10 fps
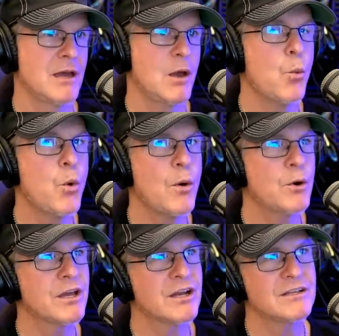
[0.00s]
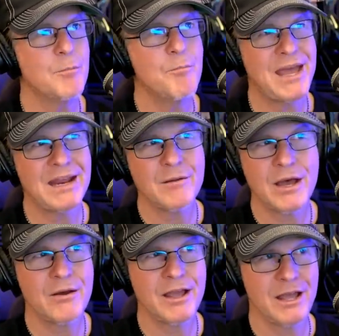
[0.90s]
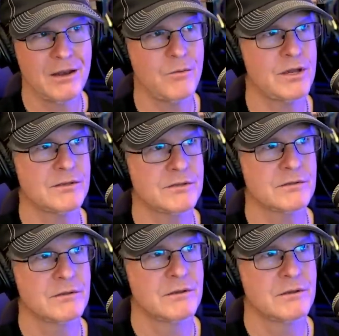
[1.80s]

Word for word: And what were you going to debate about anyways?